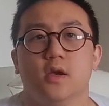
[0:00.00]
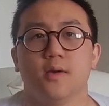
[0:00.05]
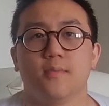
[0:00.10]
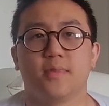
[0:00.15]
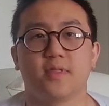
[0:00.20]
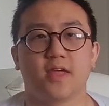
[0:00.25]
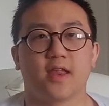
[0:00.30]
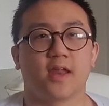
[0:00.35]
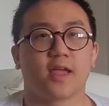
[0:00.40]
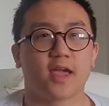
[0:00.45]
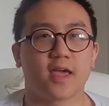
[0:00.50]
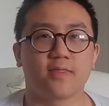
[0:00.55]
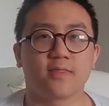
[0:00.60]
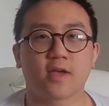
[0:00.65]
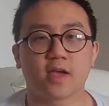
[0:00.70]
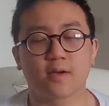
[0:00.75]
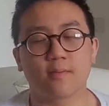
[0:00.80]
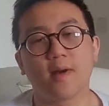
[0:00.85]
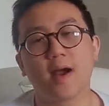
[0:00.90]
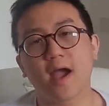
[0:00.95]
But then again, they
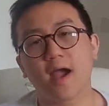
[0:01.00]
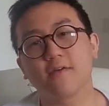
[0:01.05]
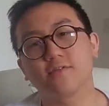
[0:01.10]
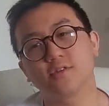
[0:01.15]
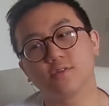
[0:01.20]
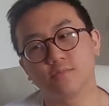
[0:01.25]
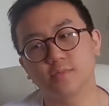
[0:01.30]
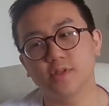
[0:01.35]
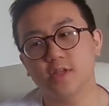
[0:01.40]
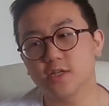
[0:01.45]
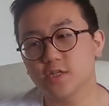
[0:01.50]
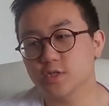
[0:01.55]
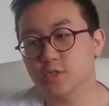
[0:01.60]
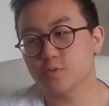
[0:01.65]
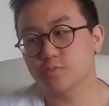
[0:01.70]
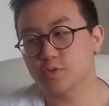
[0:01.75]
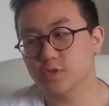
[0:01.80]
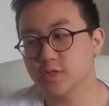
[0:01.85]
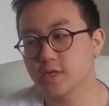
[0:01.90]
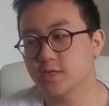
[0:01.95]
might have some
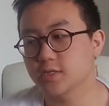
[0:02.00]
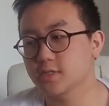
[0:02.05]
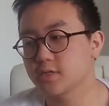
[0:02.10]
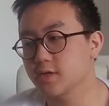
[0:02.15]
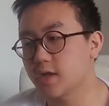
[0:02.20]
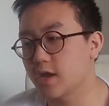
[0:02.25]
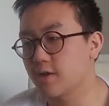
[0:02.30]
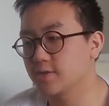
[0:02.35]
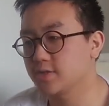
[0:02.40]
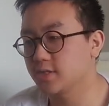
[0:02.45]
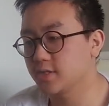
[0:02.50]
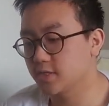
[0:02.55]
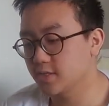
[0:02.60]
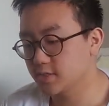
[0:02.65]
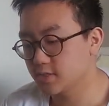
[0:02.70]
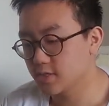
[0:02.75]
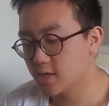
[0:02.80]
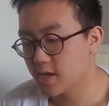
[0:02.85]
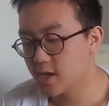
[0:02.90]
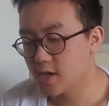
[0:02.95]
disconnect
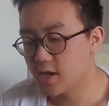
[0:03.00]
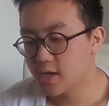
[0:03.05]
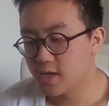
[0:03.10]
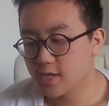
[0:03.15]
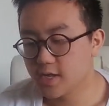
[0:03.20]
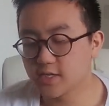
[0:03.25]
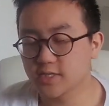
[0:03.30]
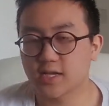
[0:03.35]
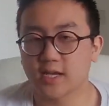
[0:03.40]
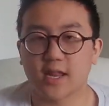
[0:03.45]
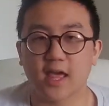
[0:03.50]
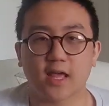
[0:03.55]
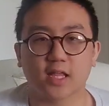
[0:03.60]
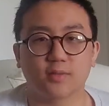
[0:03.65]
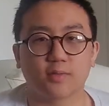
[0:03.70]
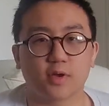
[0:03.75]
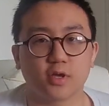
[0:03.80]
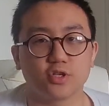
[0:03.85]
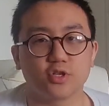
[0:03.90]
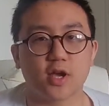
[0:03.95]

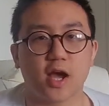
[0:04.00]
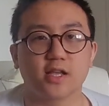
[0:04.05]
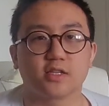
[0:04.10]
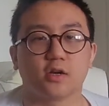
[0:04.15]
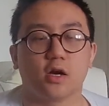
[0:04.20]
because you guys